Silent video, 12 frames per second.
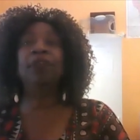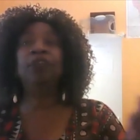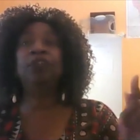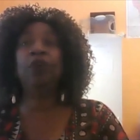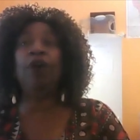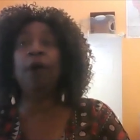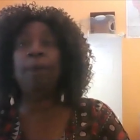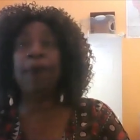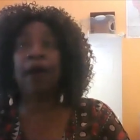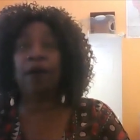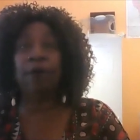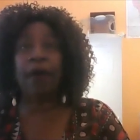the
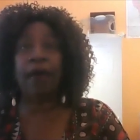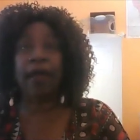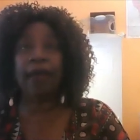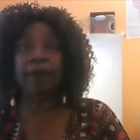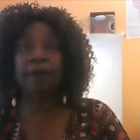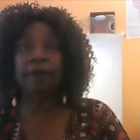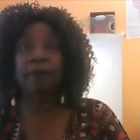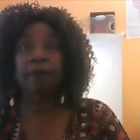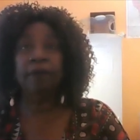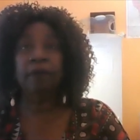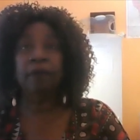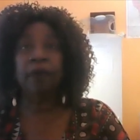doorbell rang.
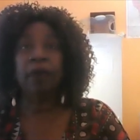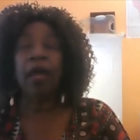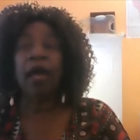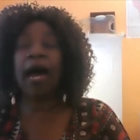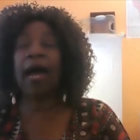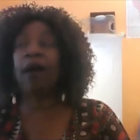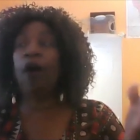I